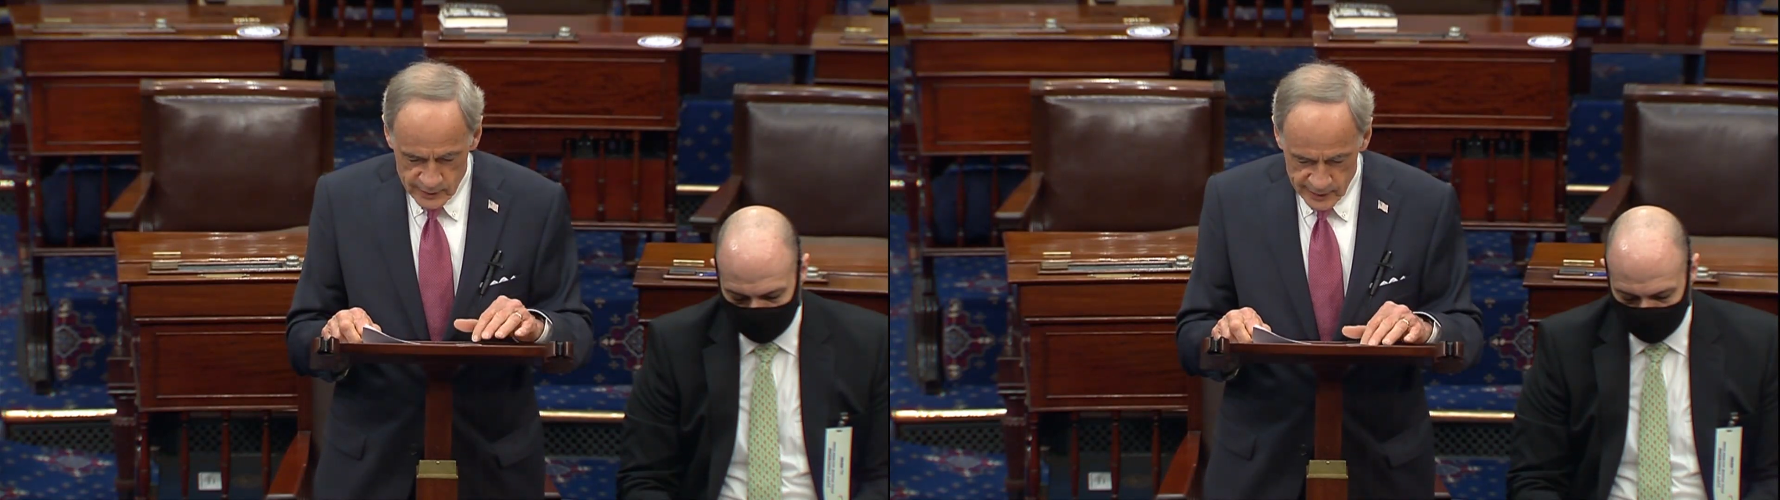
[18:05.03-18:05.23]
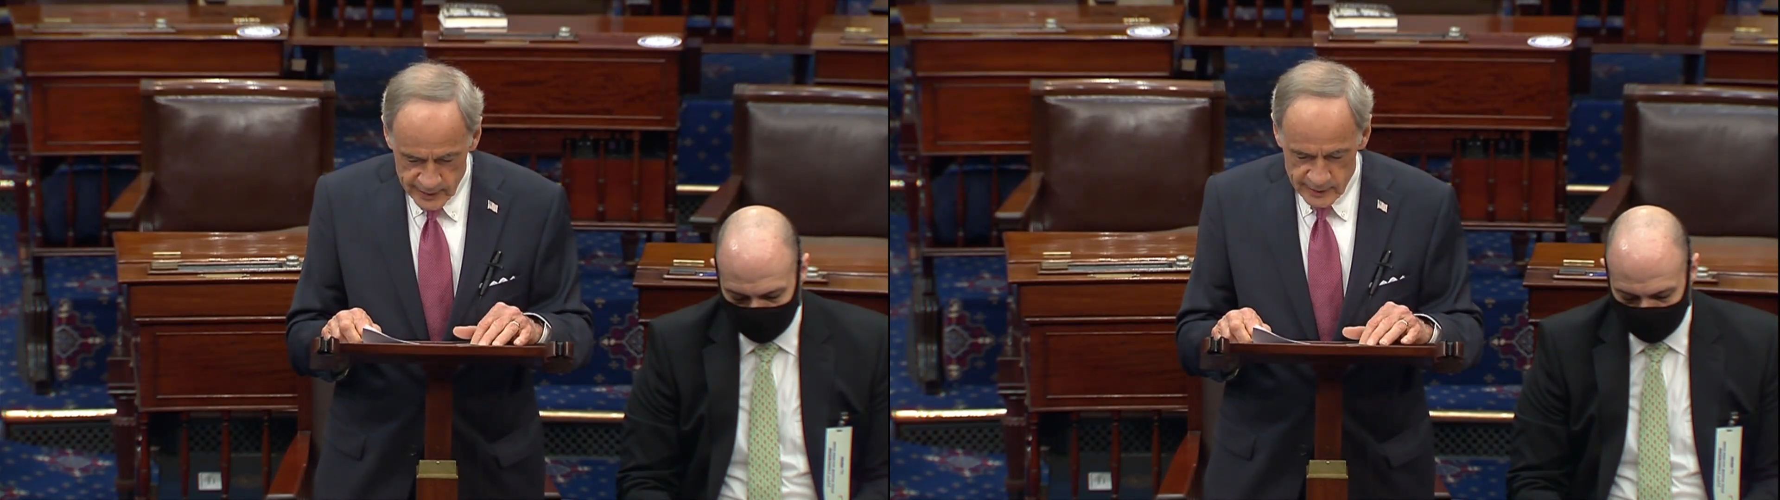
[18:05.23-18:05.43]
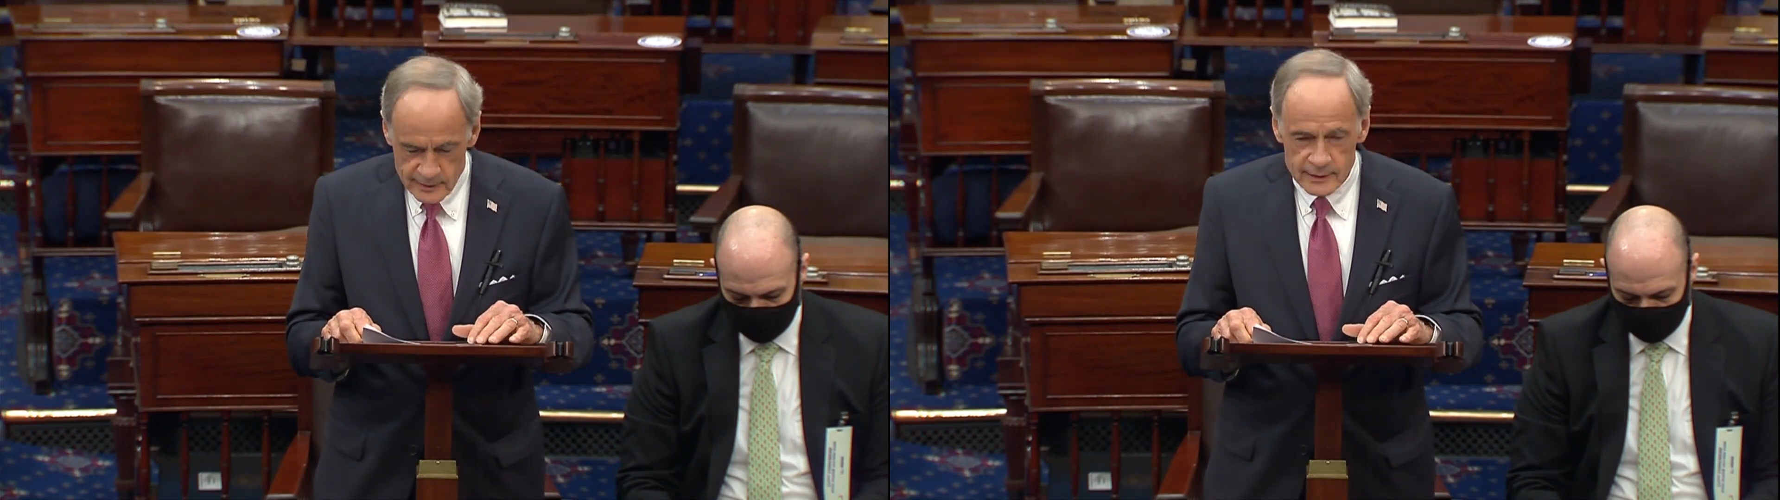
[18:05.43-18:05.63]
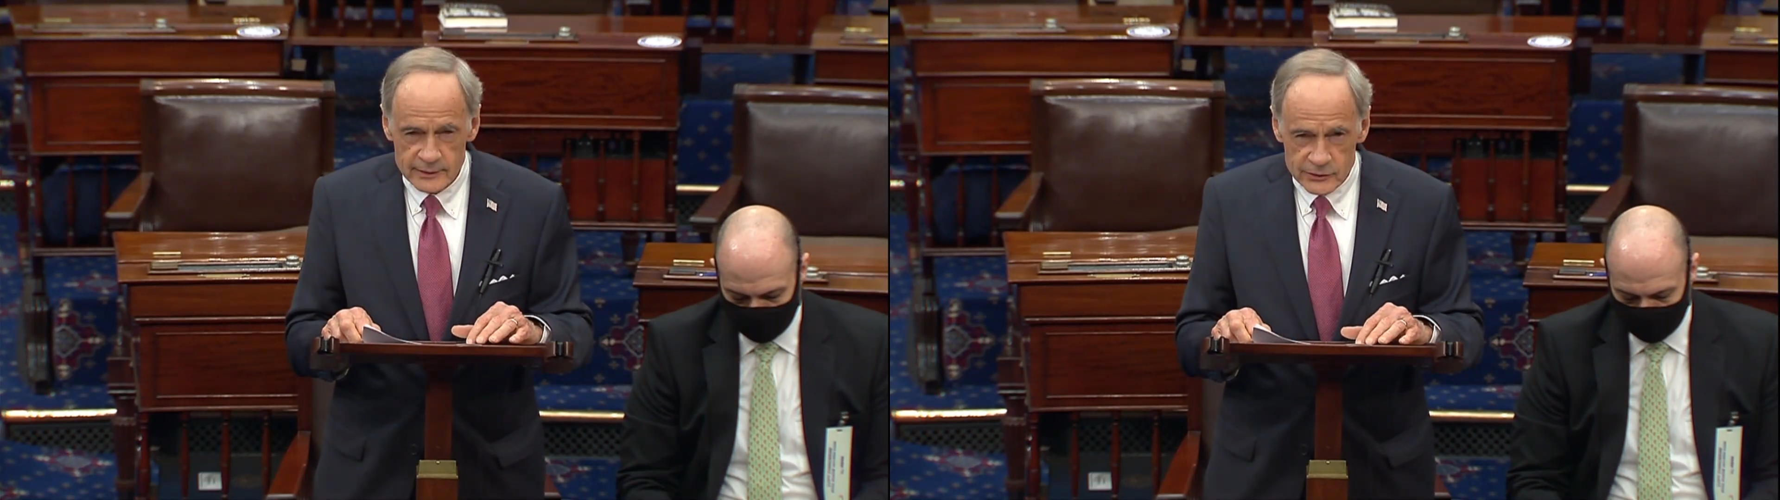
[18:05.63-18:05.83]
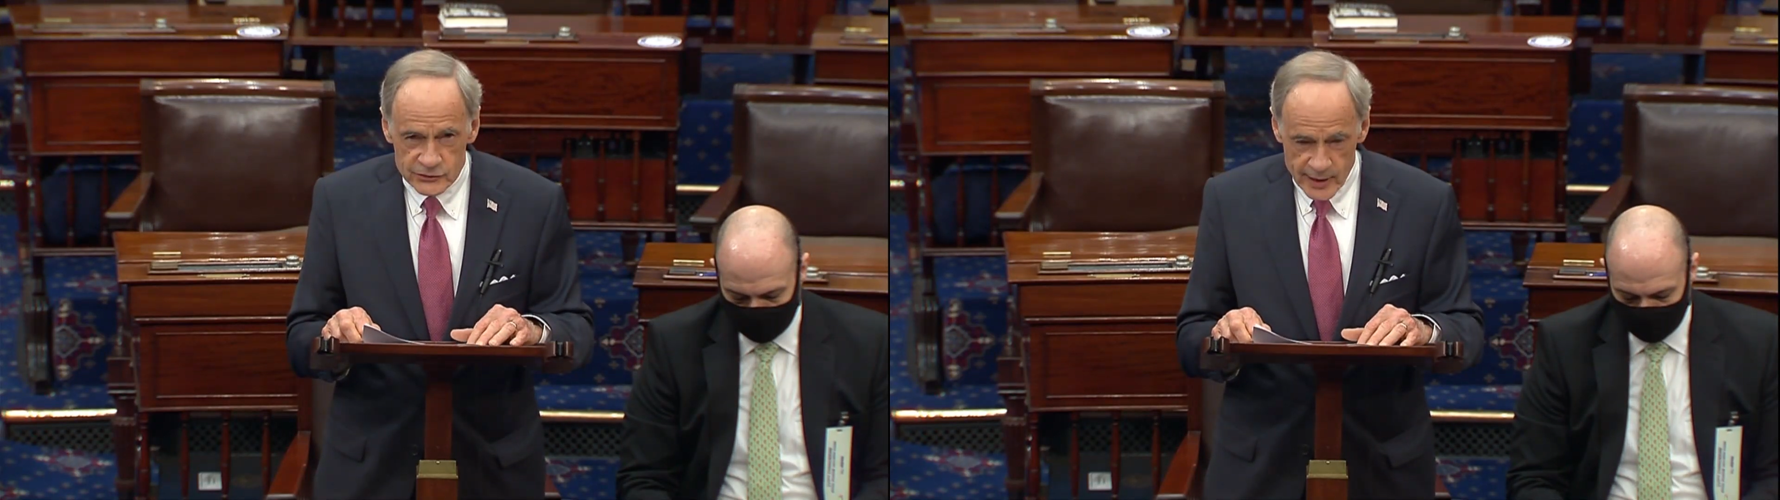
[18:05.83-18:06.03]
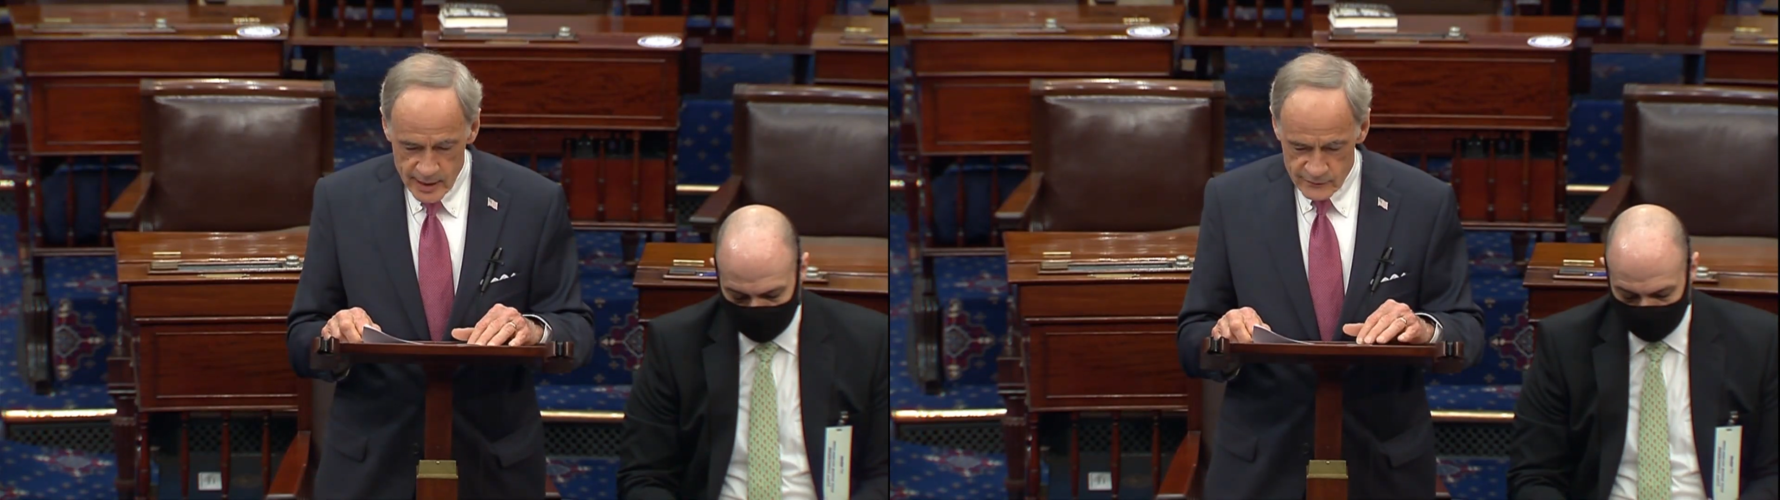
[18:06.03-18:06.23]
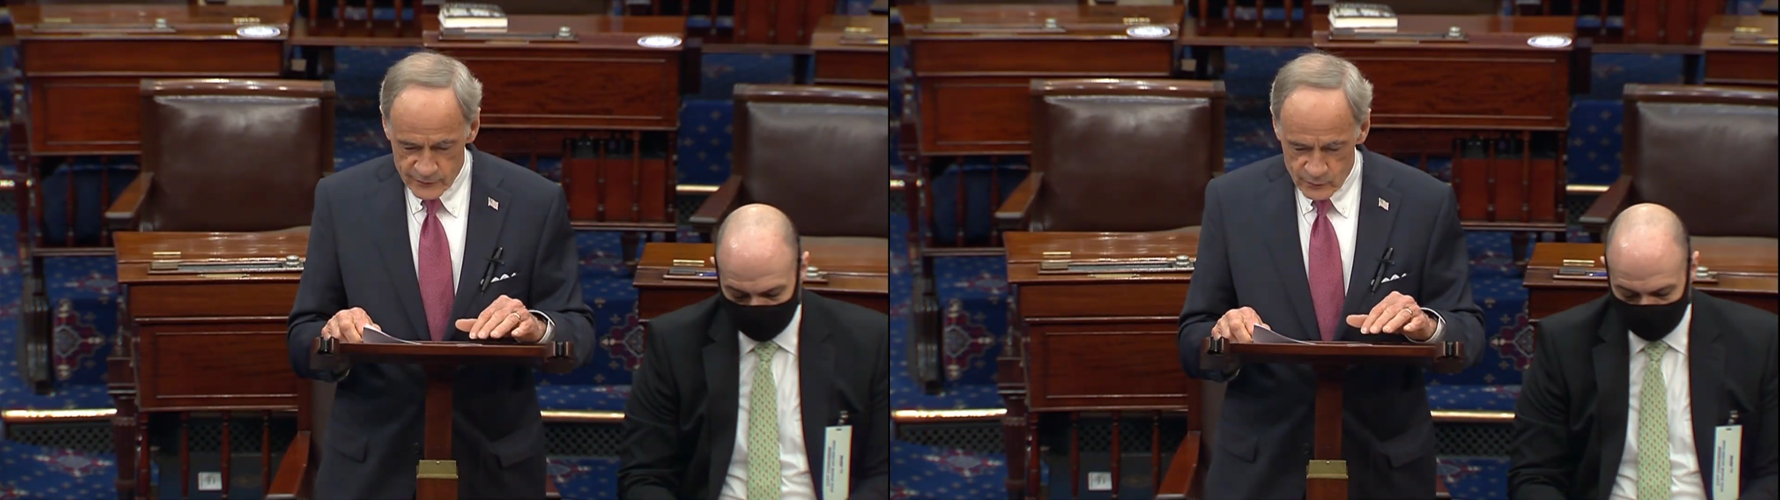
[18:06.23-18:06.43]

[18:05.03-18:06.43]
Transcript: clean, safe,